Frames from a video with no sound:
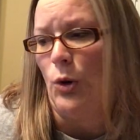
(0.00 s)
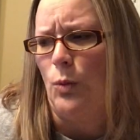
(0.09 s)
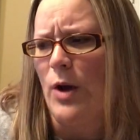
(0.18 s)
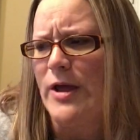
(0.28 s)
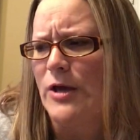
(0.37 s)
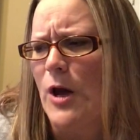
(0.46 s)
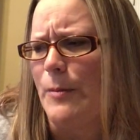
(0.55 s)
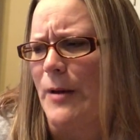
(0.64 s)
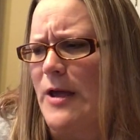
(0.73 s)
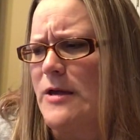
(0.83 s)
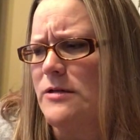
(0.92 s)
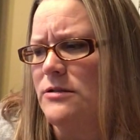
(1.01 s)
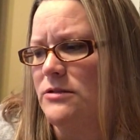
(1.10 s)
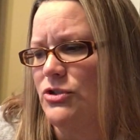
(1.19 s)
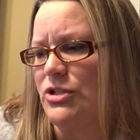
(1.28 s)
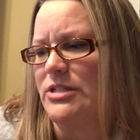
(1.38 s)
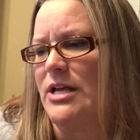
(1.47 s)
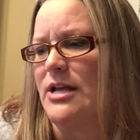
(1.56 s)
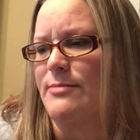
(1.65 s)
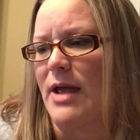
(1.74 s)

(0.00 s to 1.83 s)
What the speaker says: "Wake up, Anne," she said,